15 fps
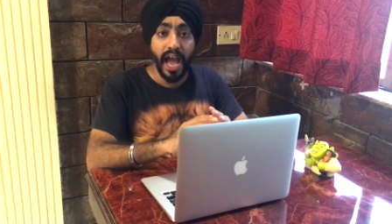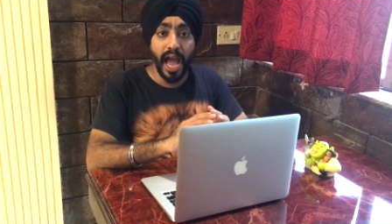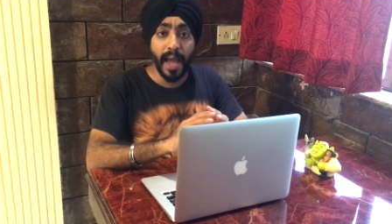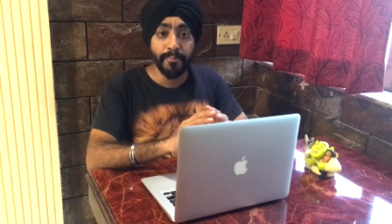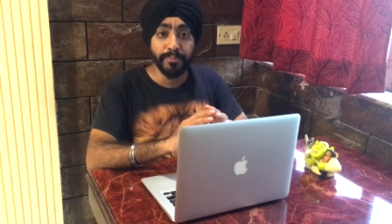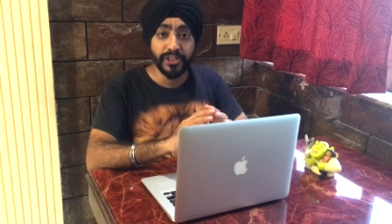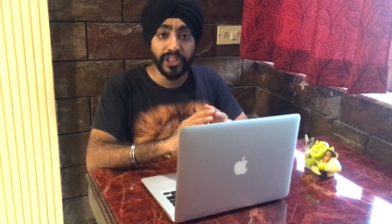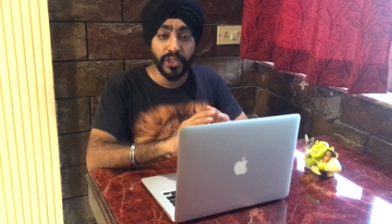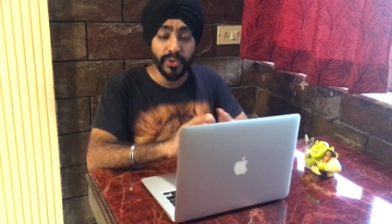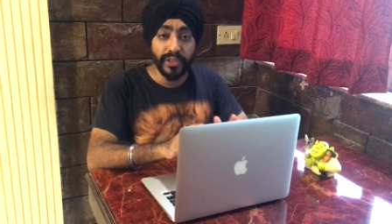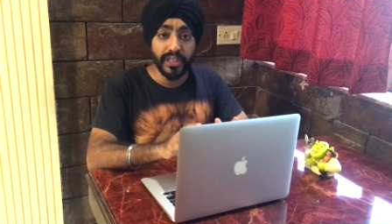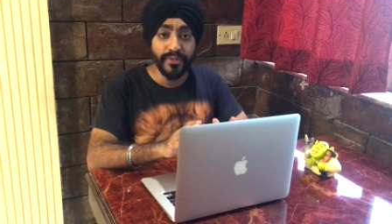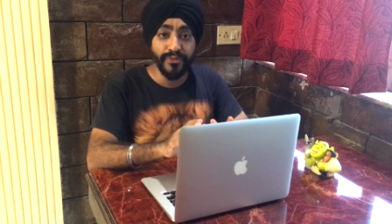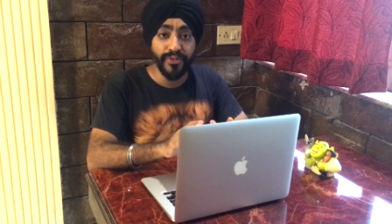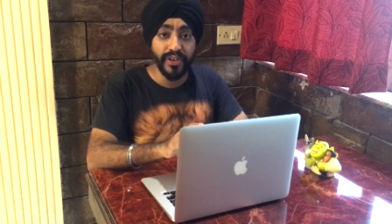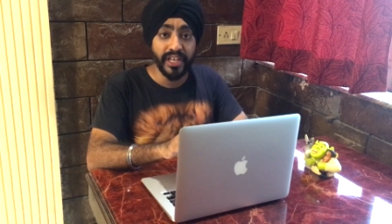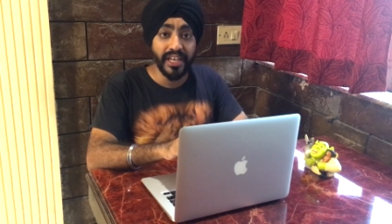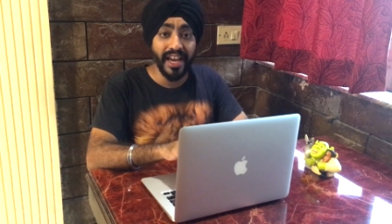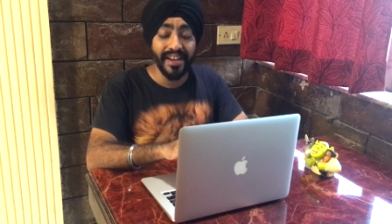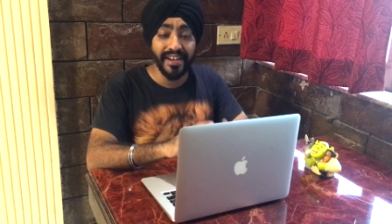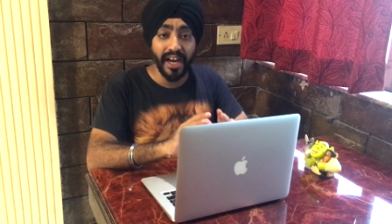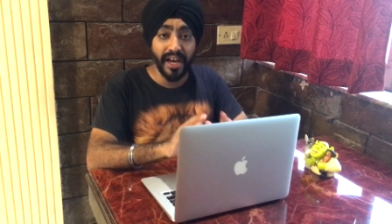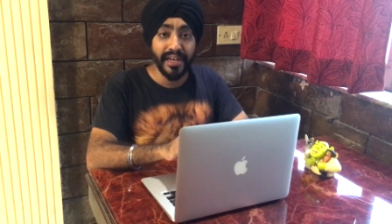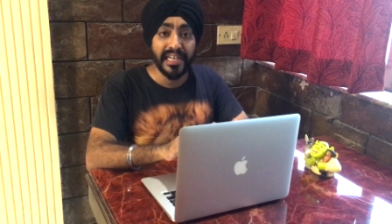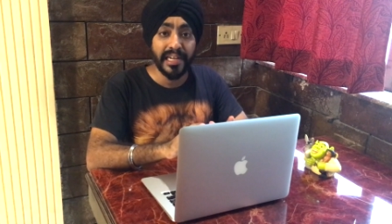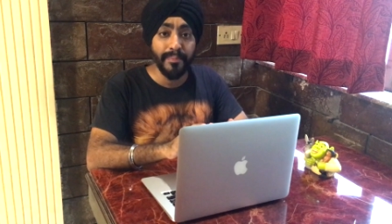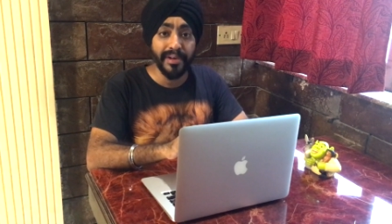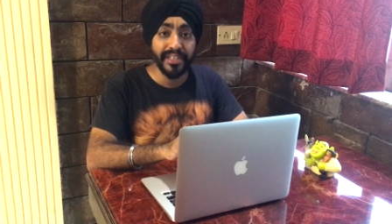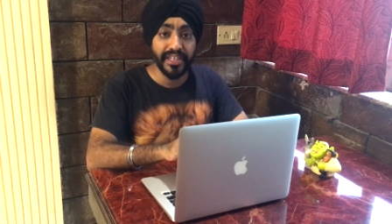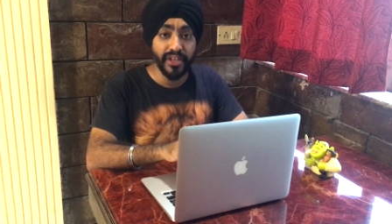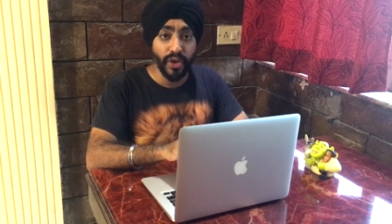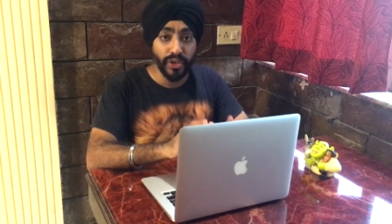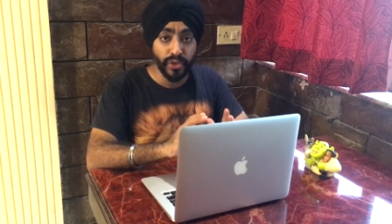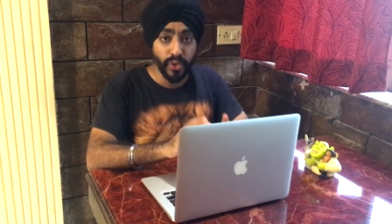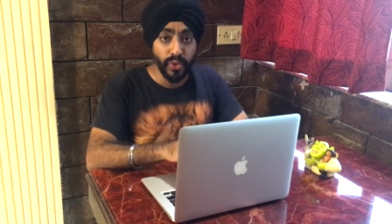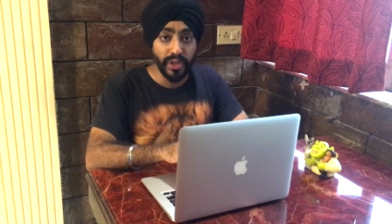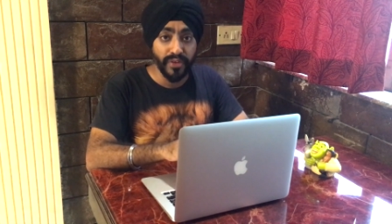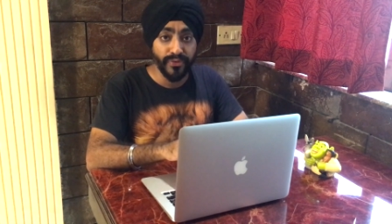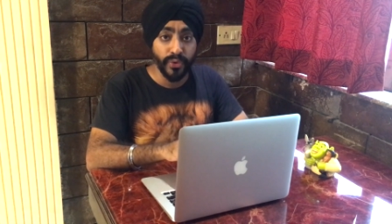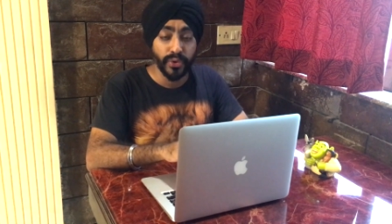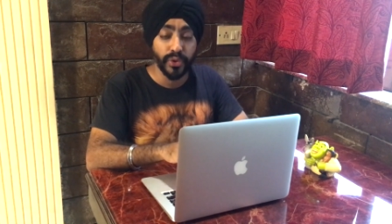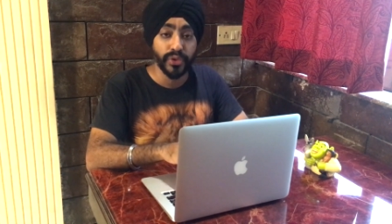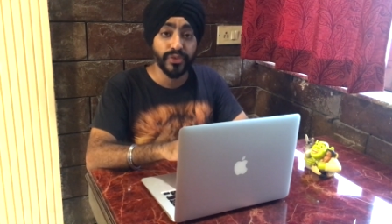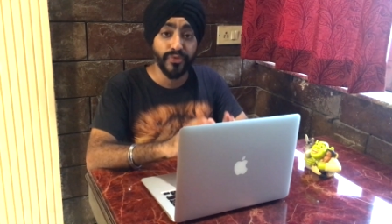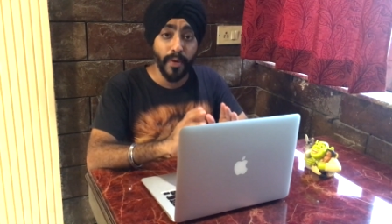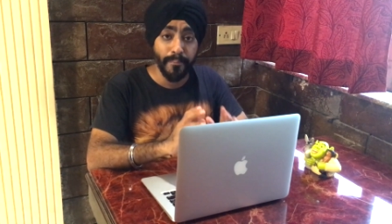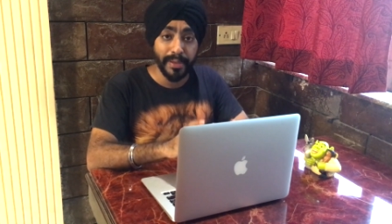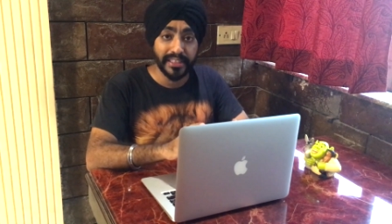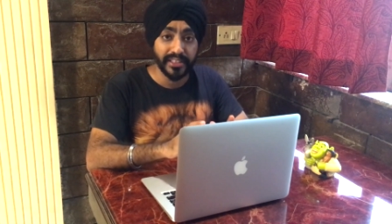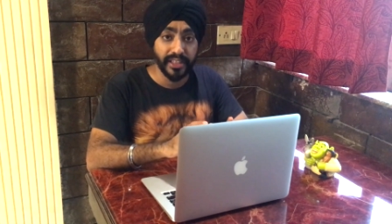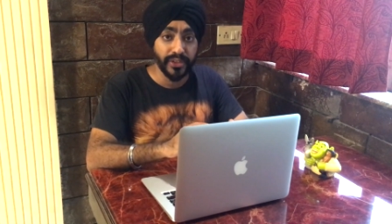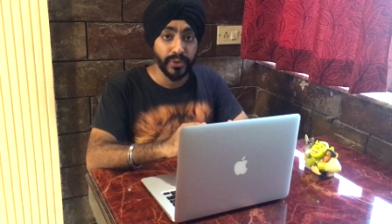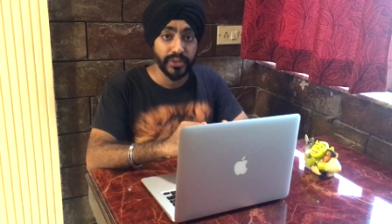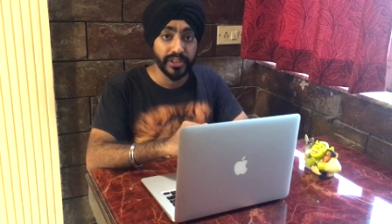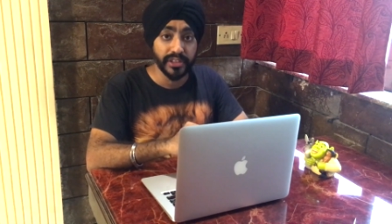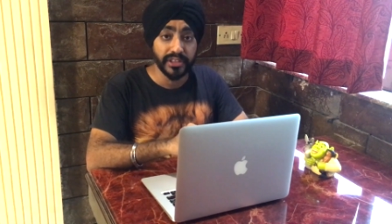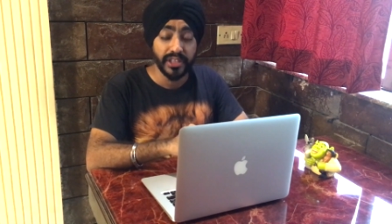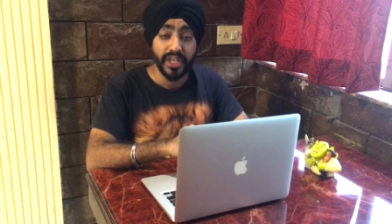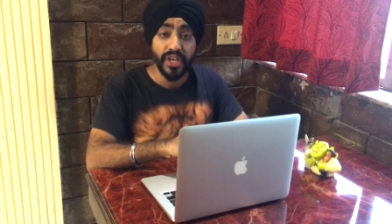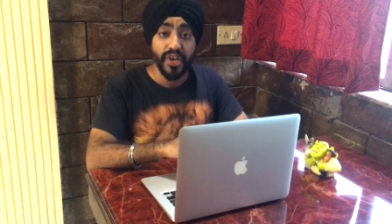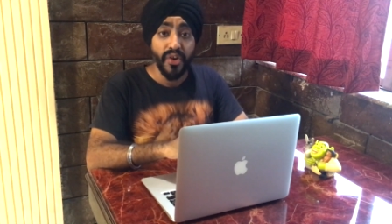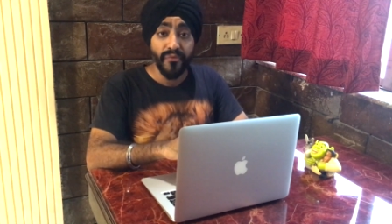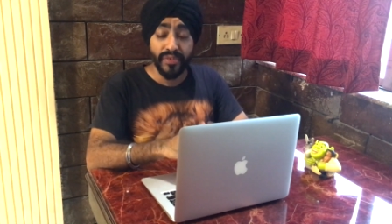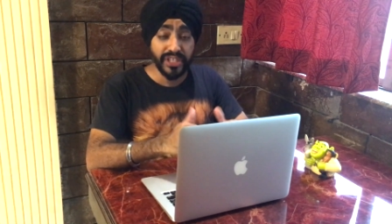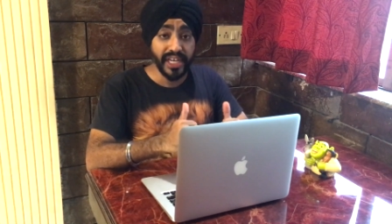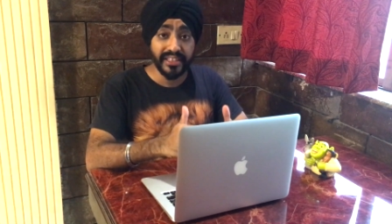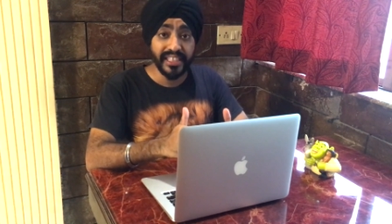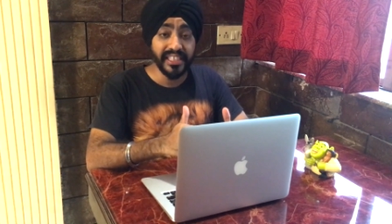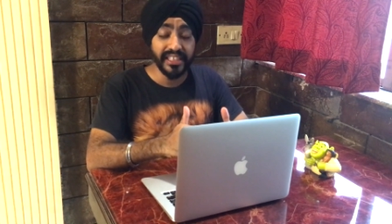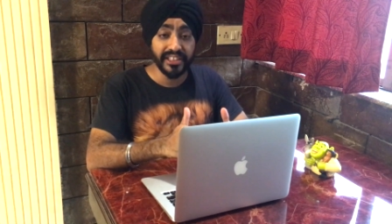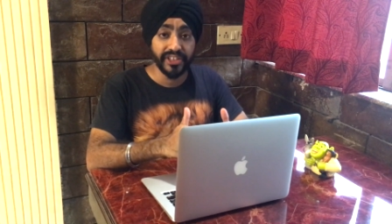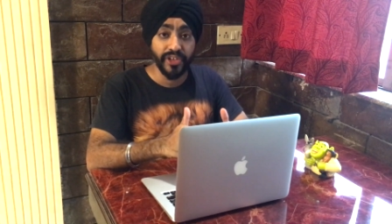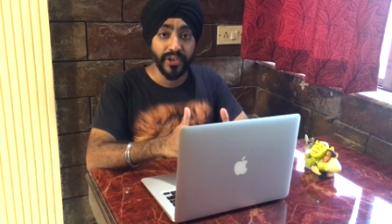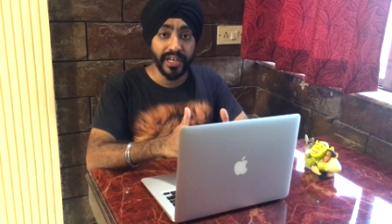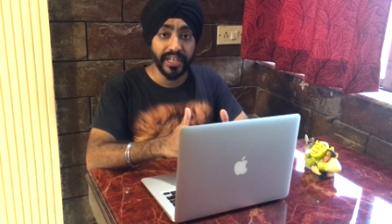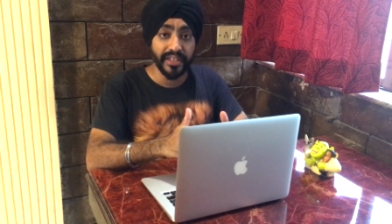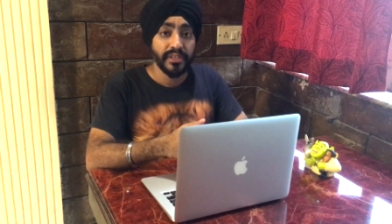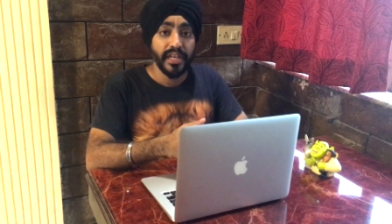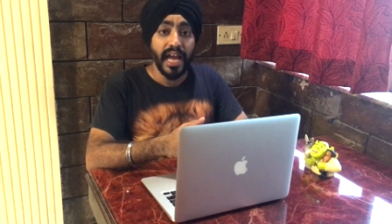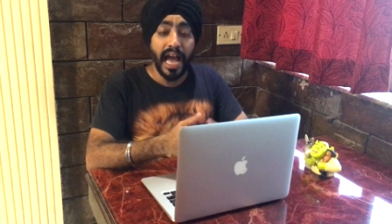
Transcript: absolutely free and unlimited on Google Photos for Pixel users, which I think is great.